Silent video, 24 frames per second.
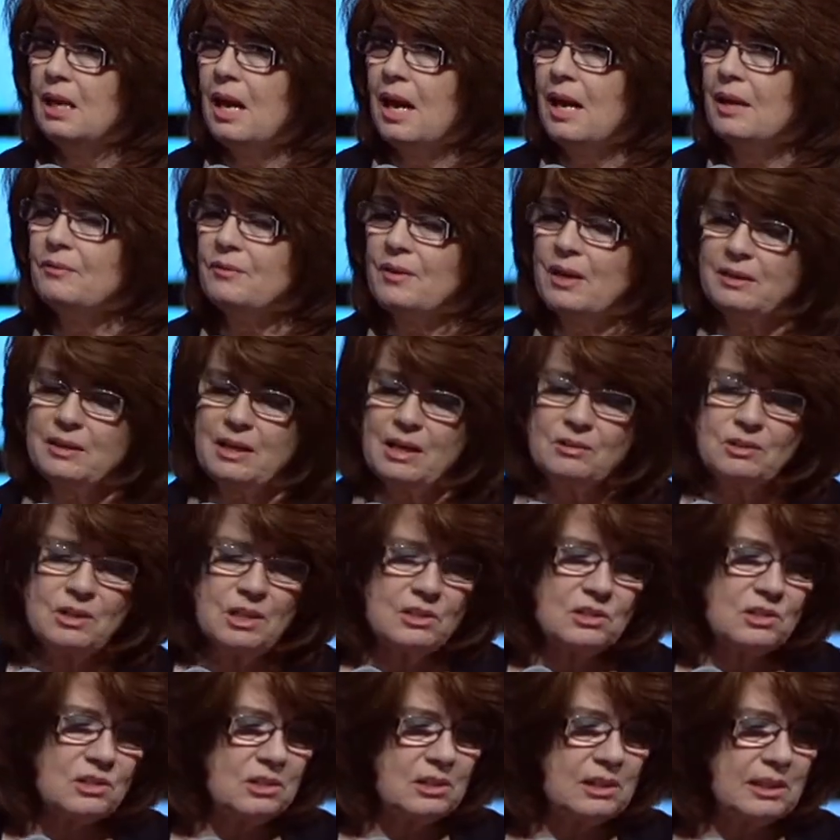I found out
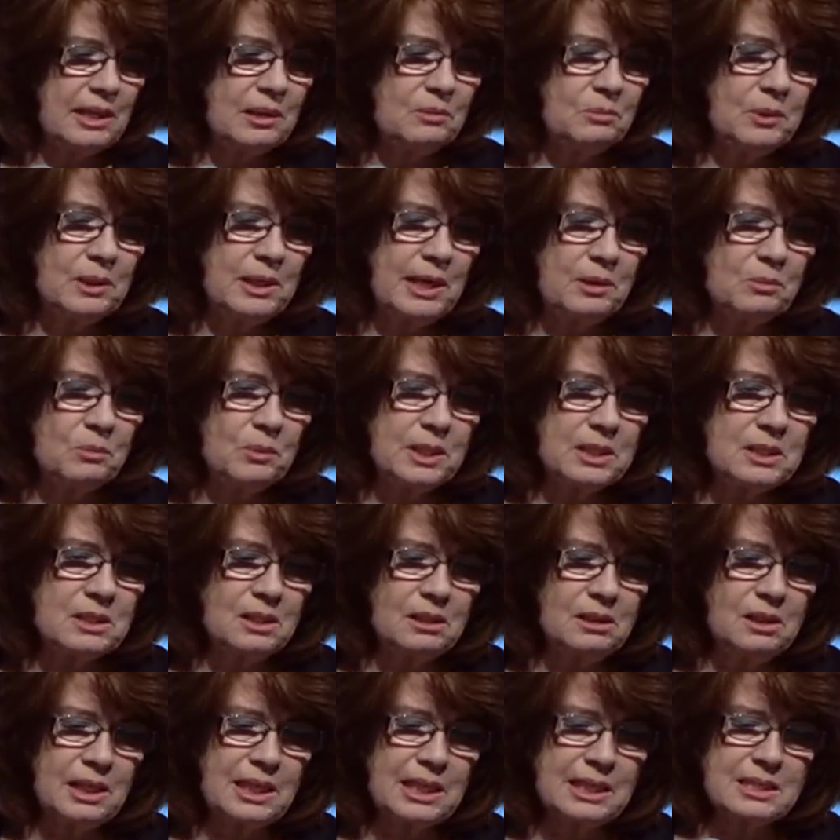yesterday when I went to
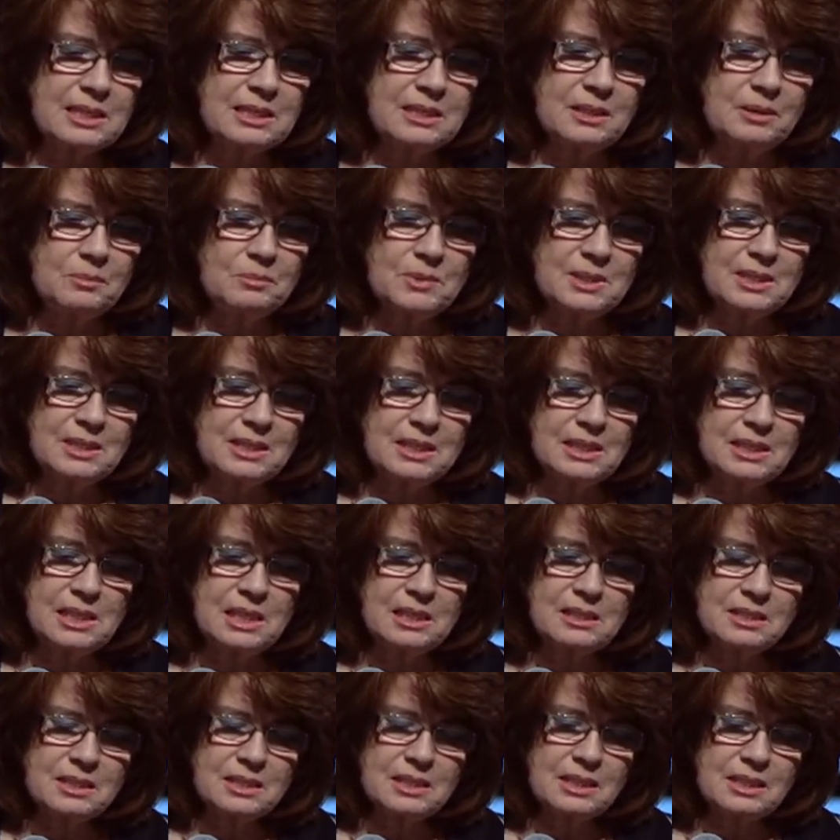look at some
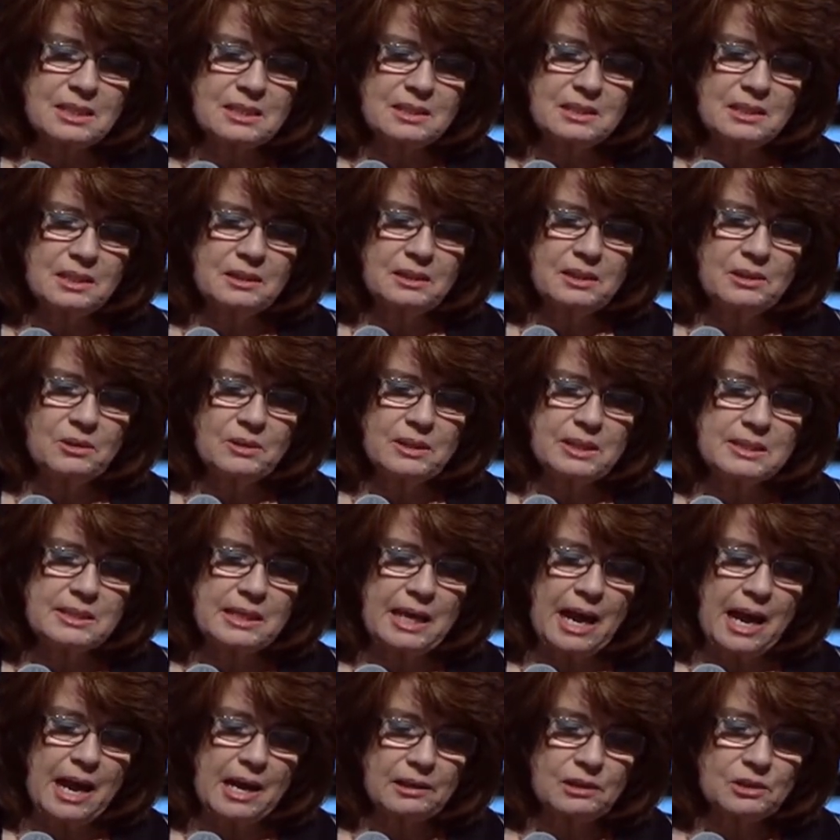statistics that there is
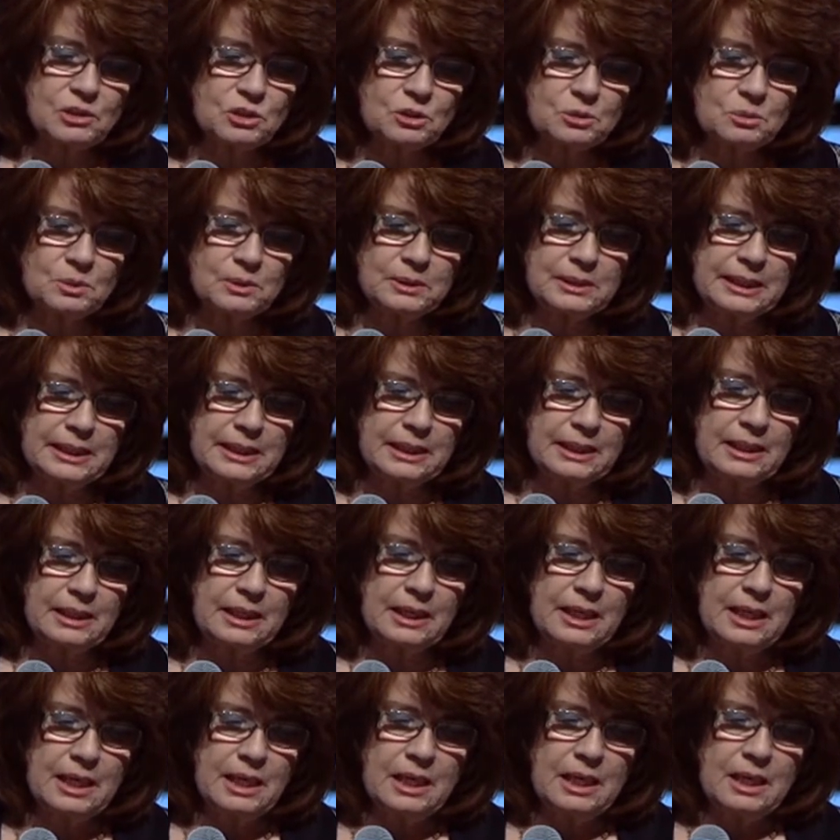actually
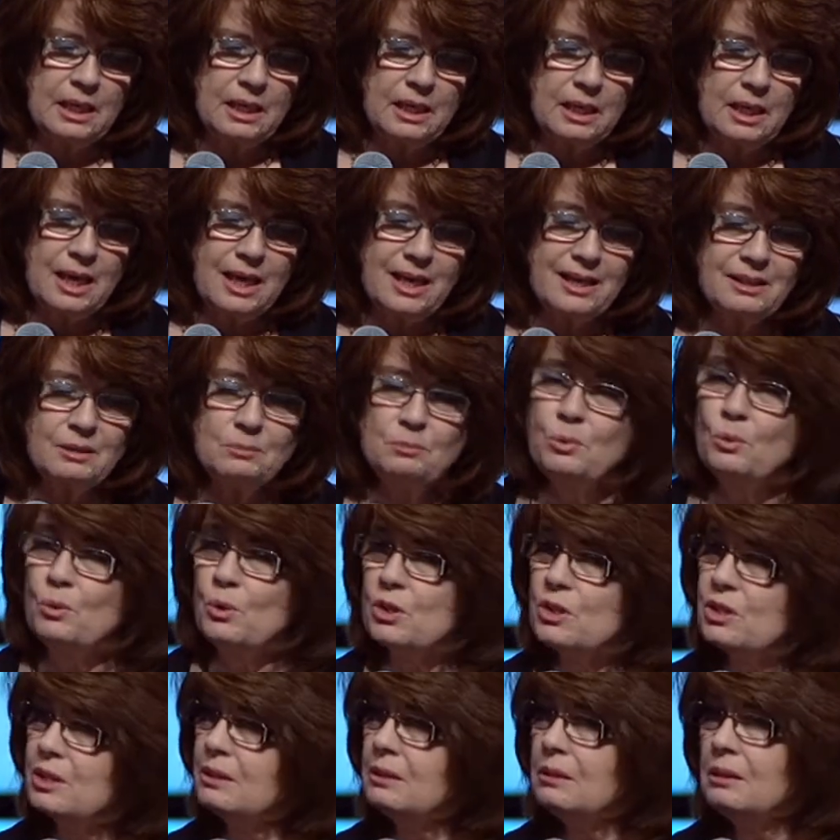an
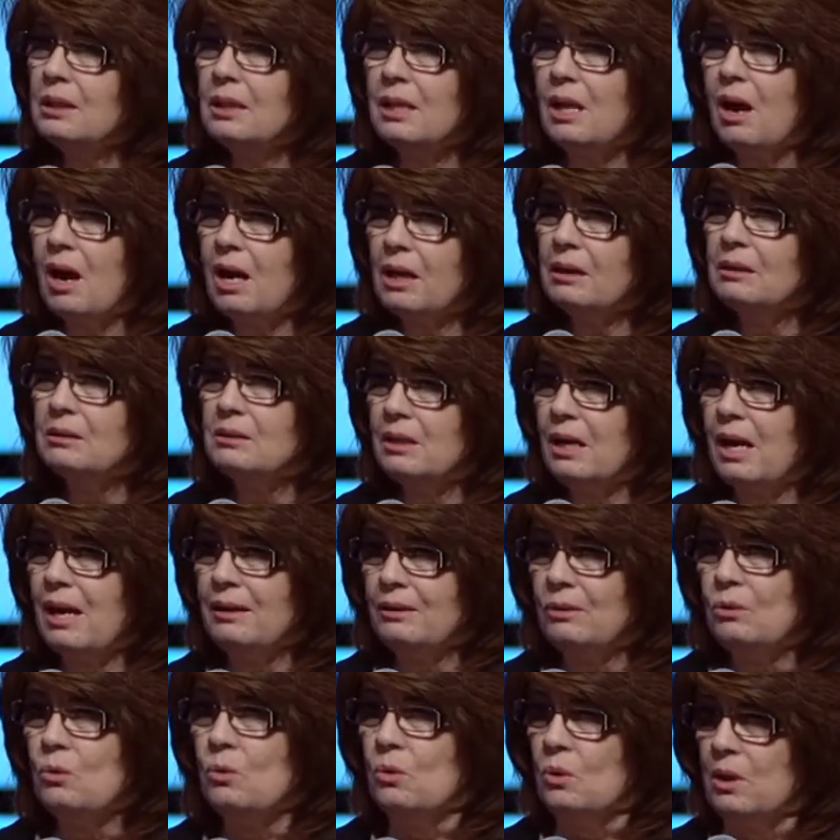
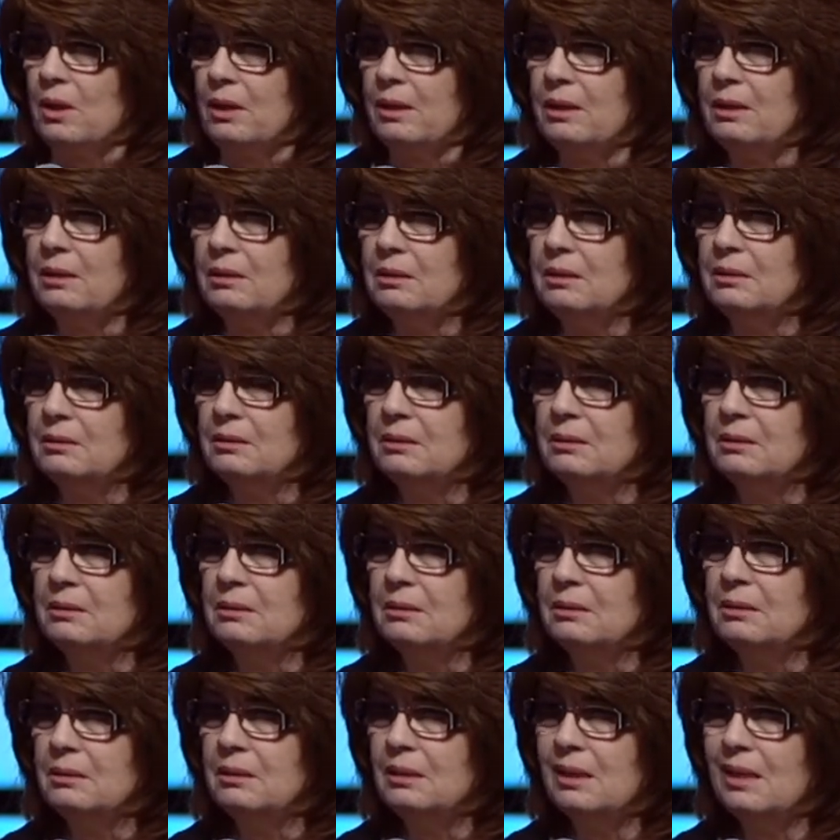abortionclock.org.
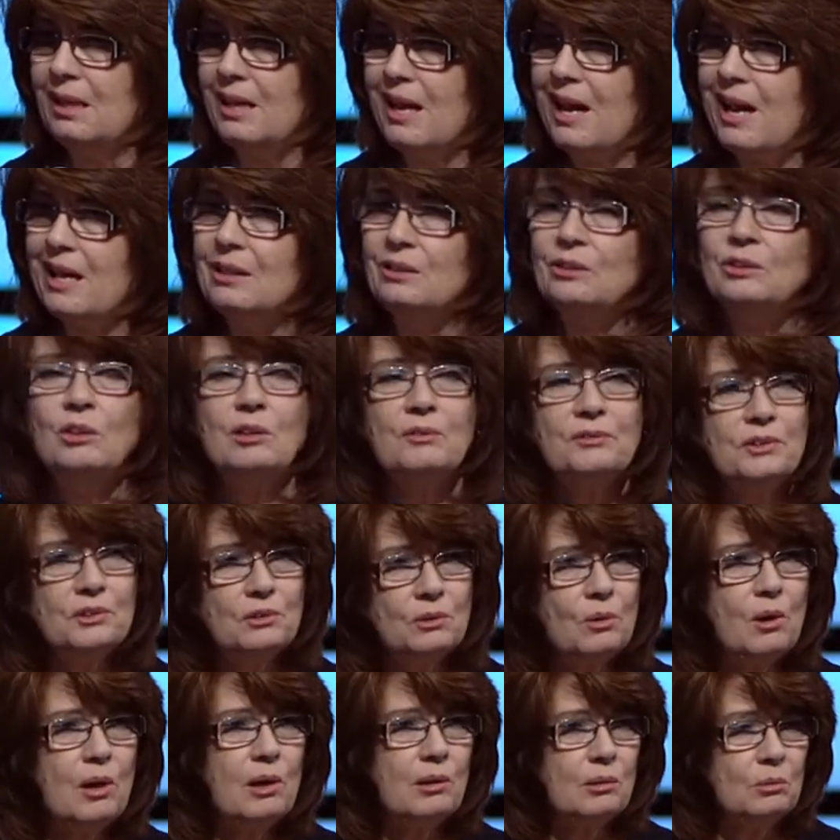I don't know if
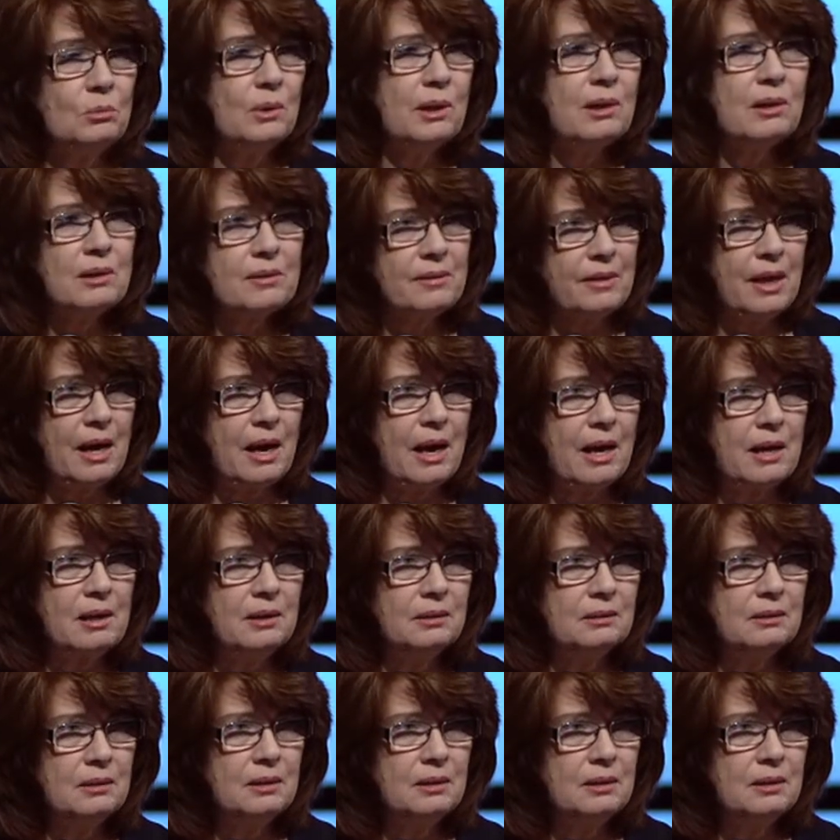you are aware of that,